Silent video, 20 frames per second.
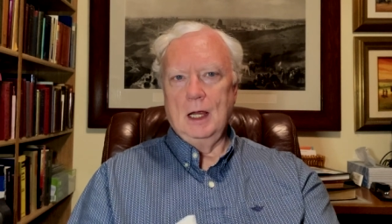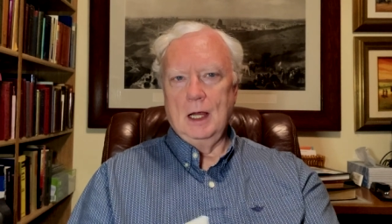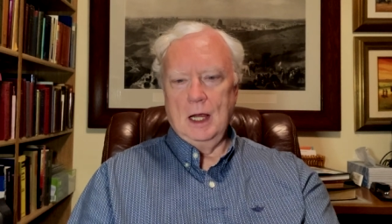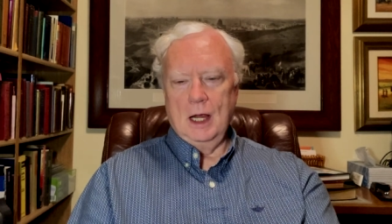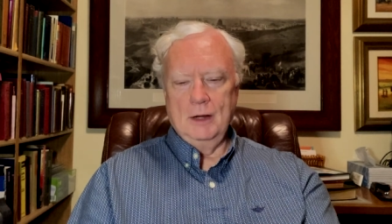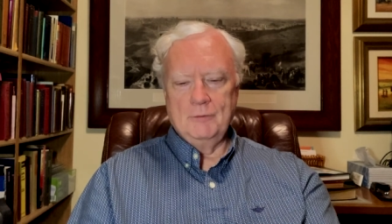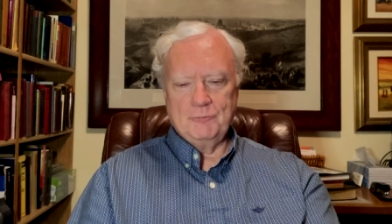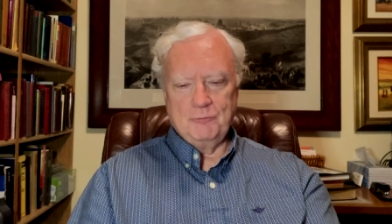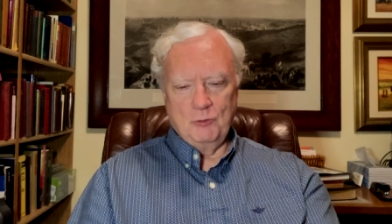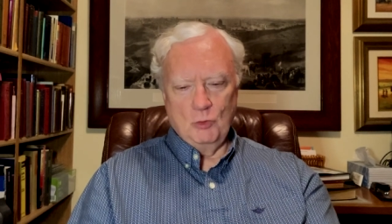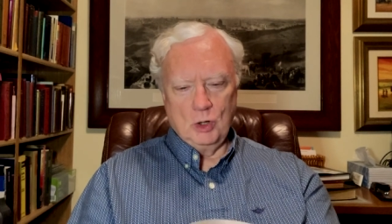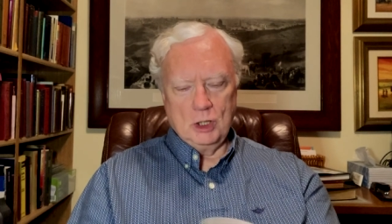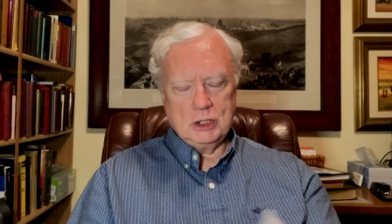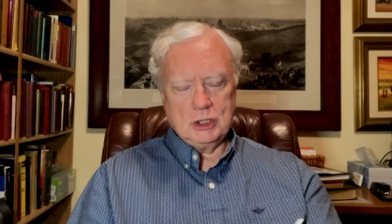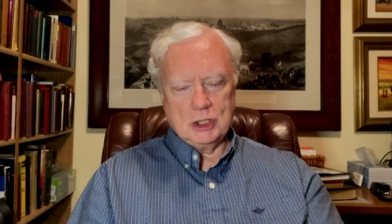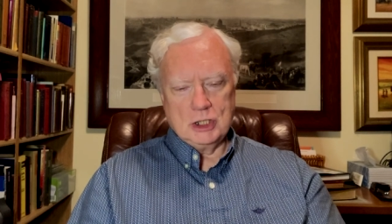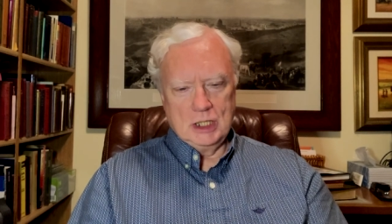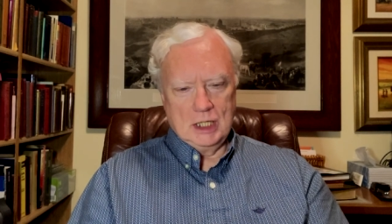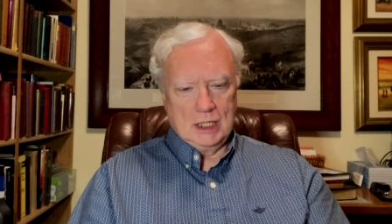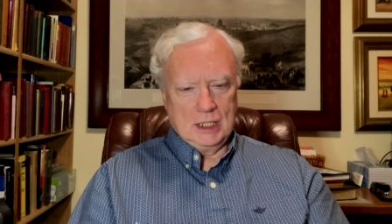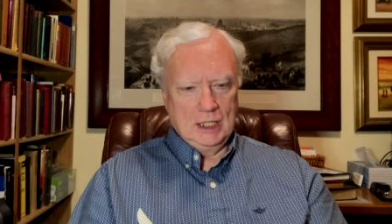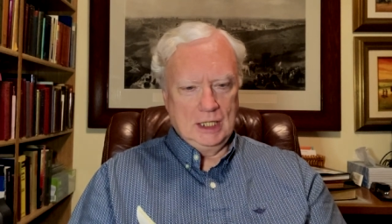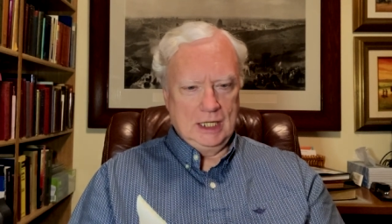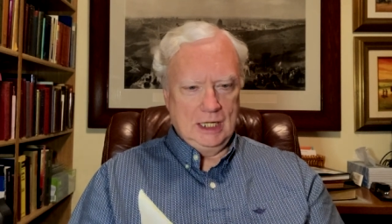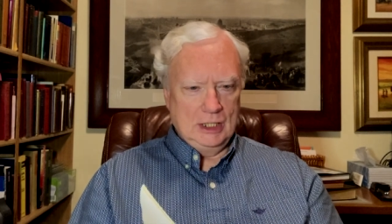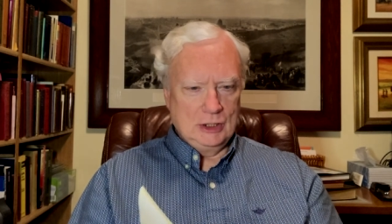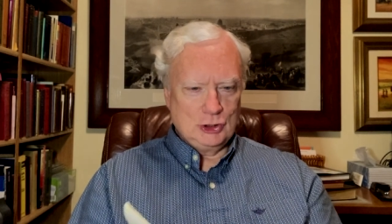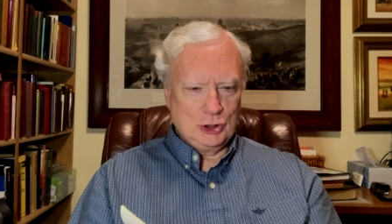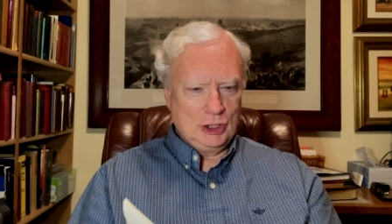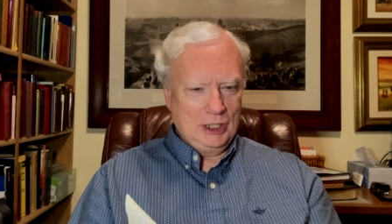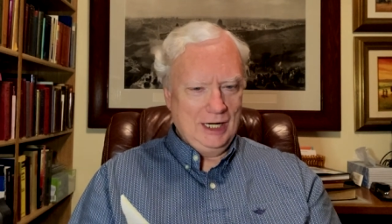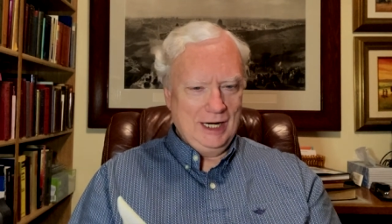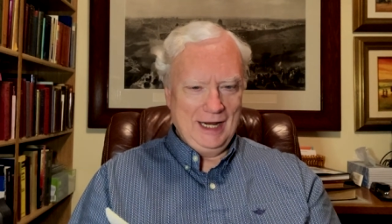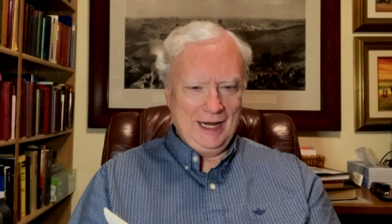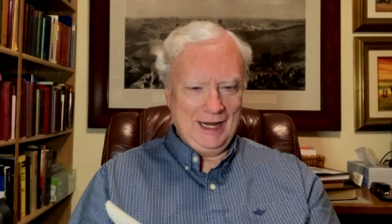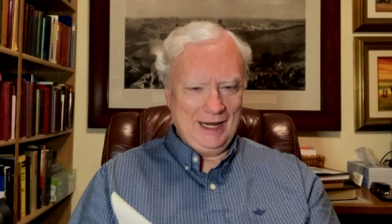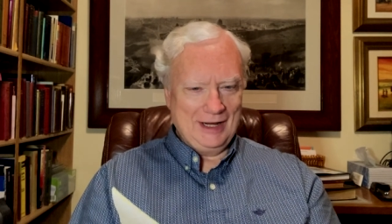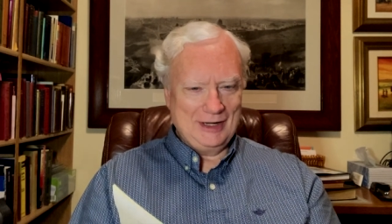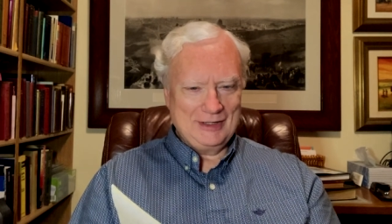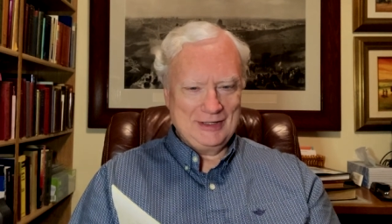Unfortunately, she
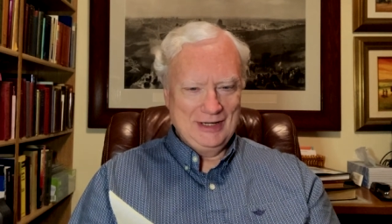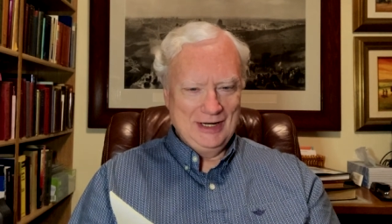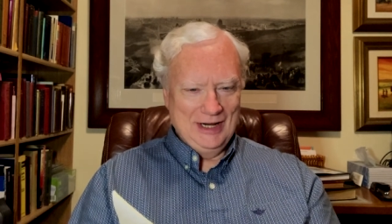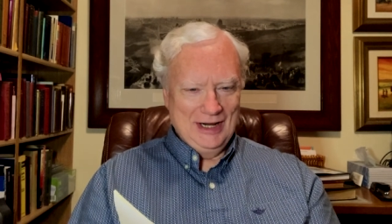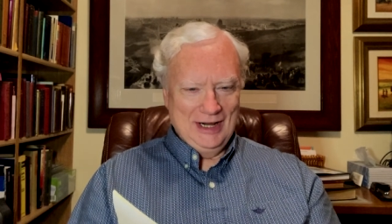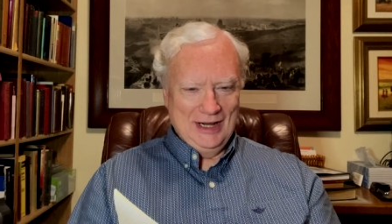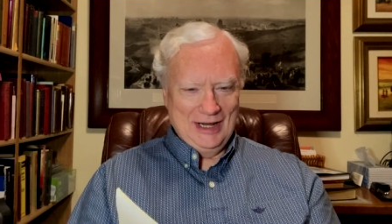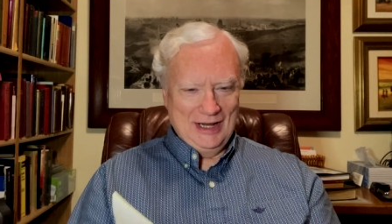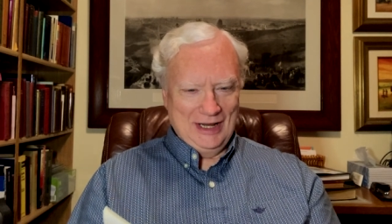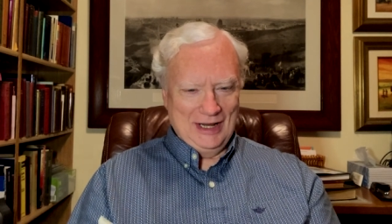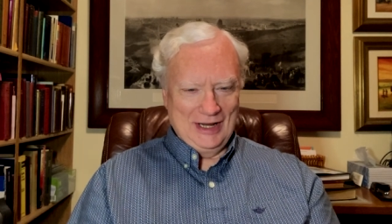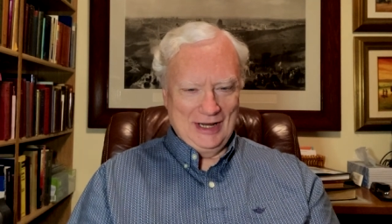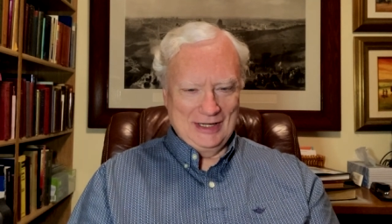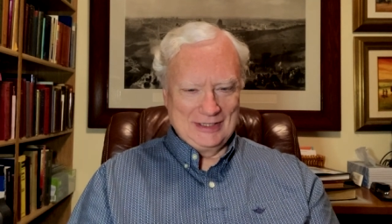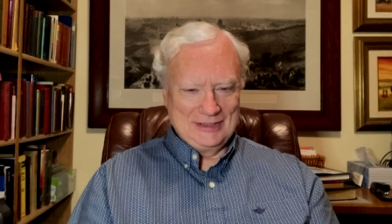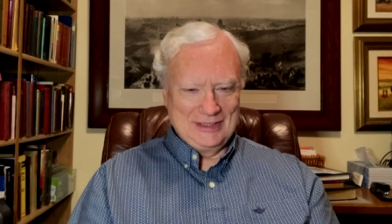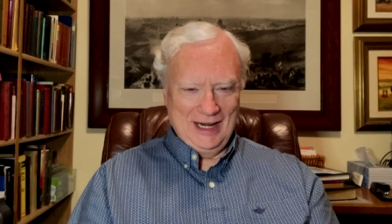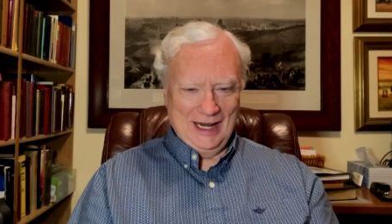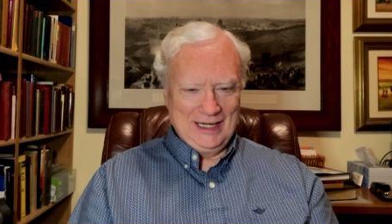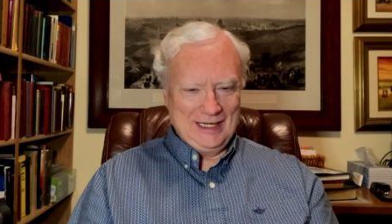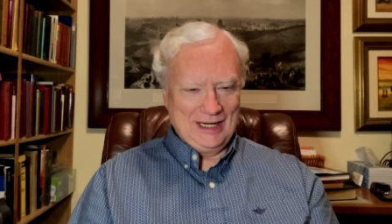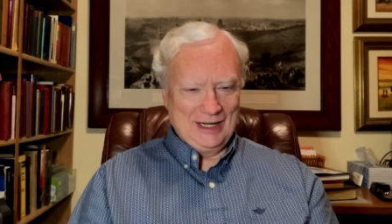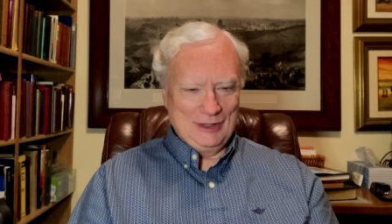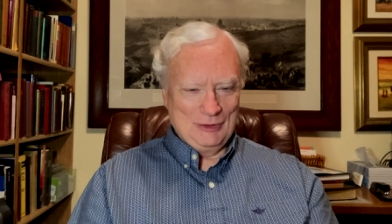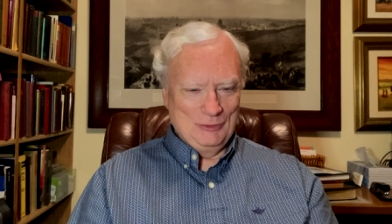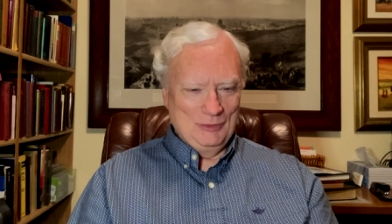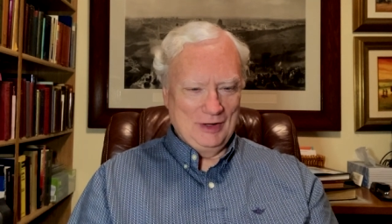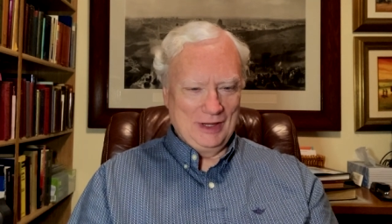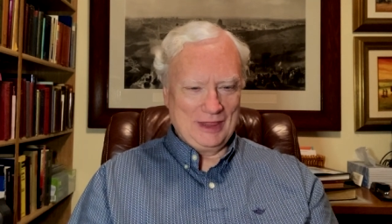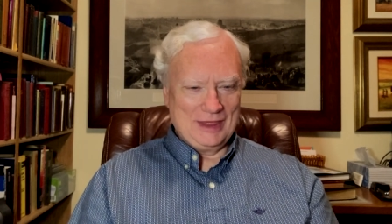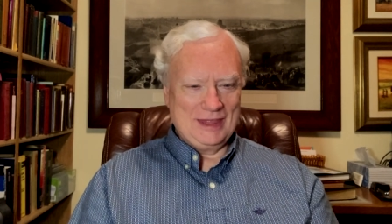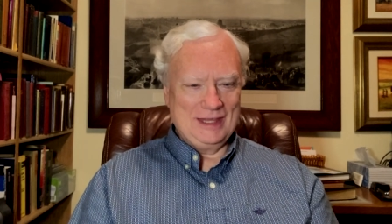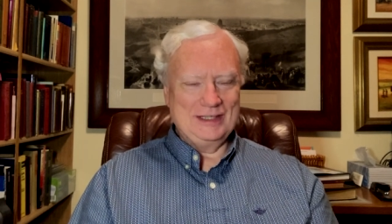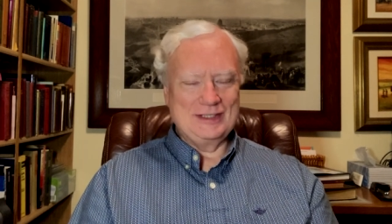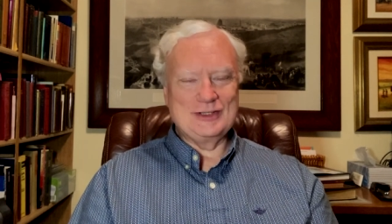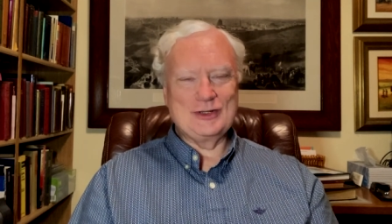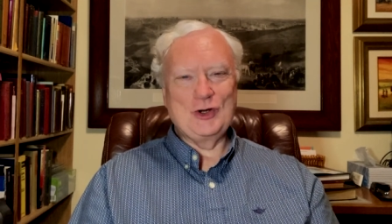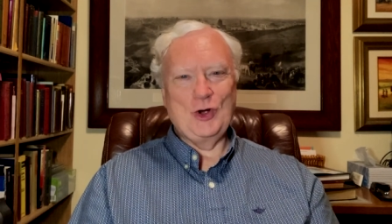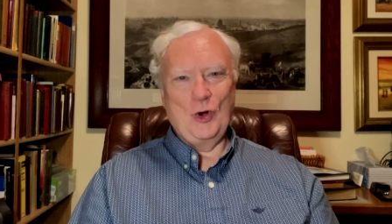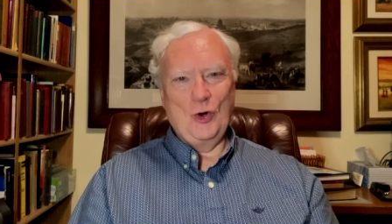had uh, done it with
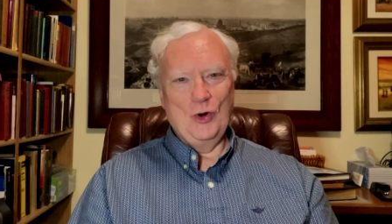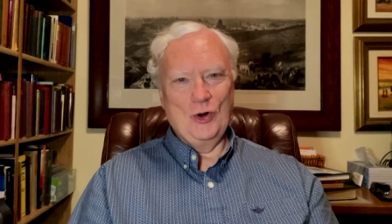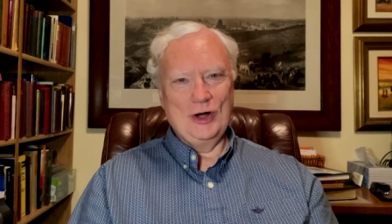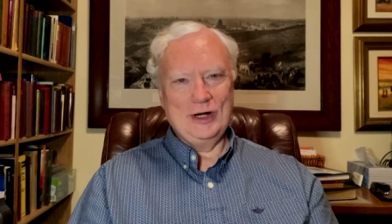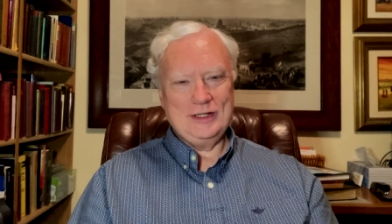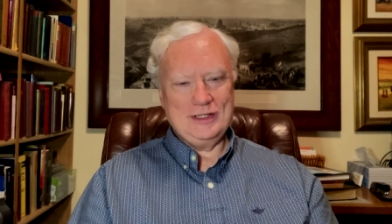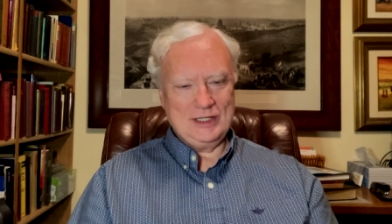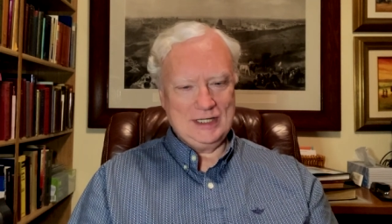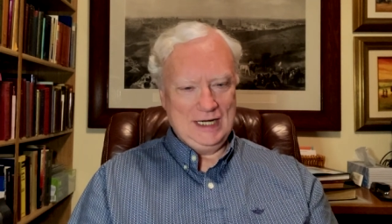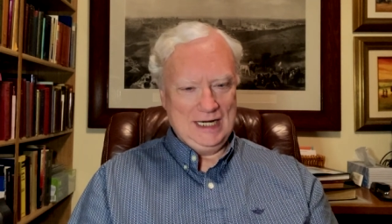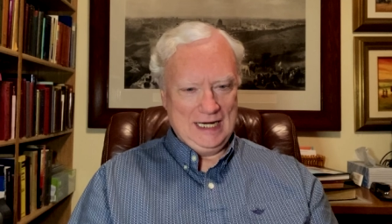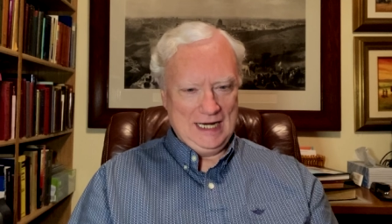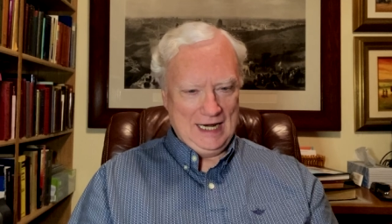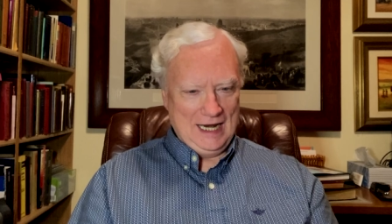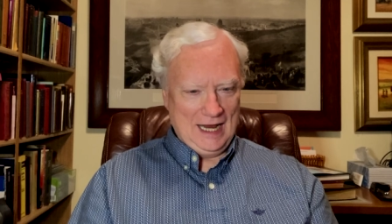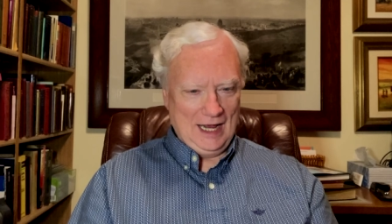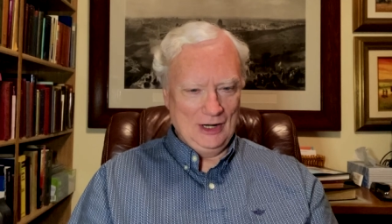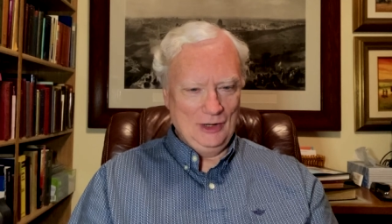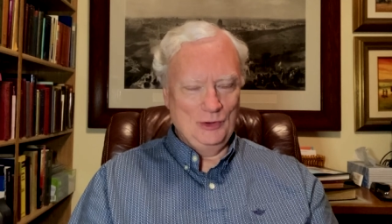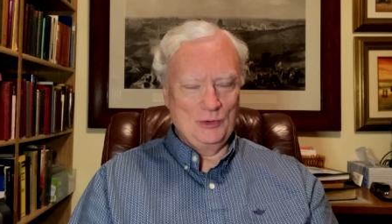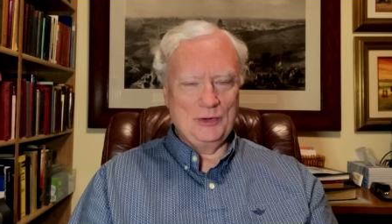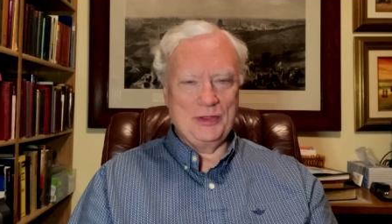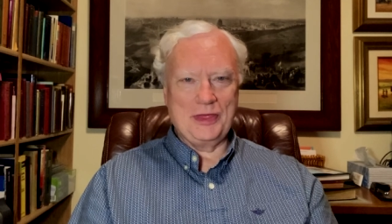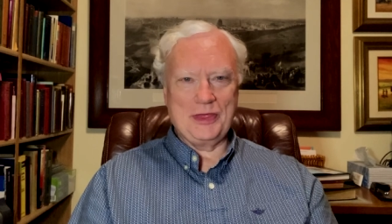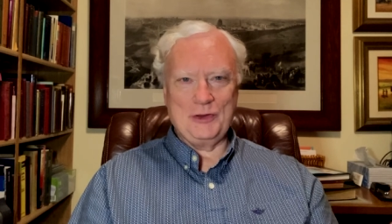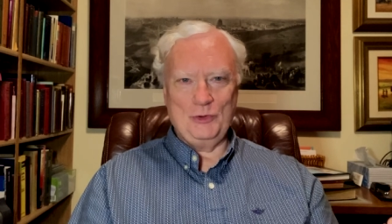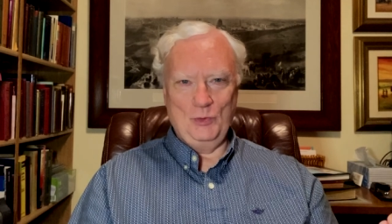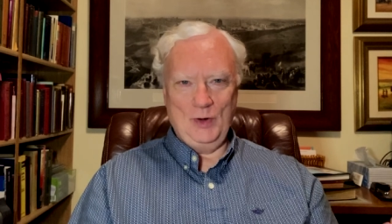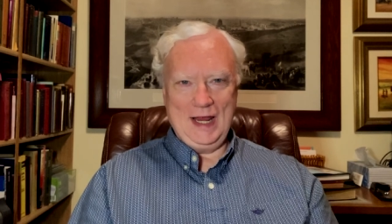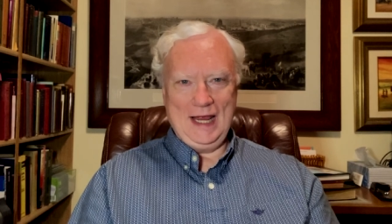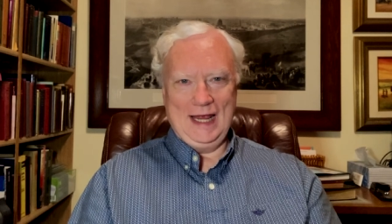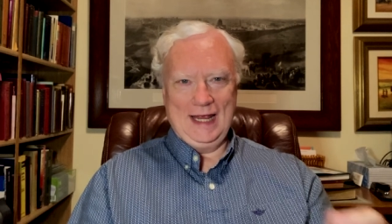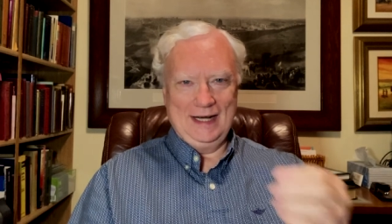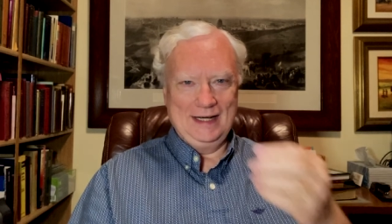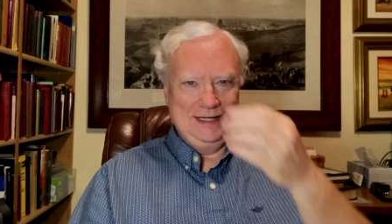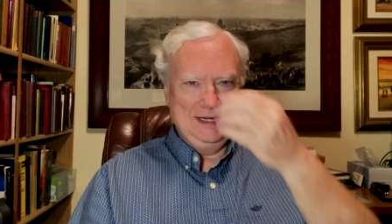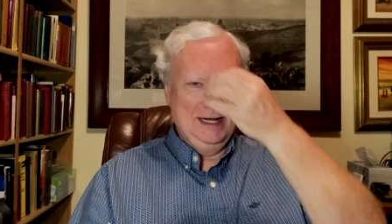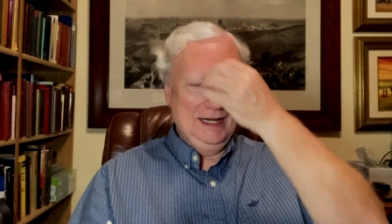this coarse yellow thread,